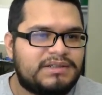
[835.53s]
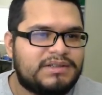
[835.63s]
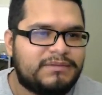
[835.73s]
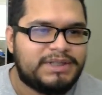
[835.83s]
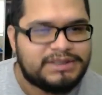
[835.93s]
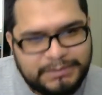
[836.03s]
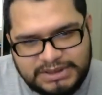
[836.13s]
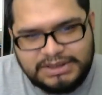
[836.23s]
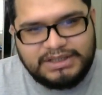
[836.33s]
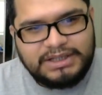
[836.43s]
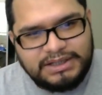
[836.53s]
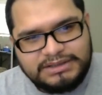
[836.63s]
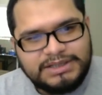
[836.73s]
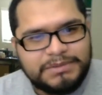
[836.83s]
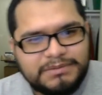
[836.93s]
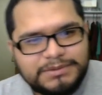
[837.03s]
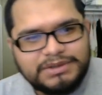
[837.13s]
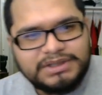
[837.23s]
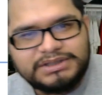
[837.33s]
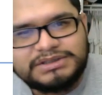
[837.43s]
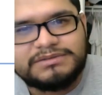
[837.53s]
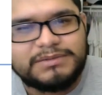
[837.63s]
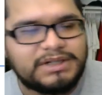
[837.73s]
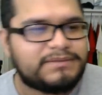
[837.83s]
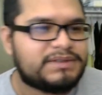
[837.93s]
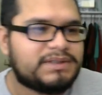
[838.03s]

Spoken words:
Basically, acceptable condition, whatever.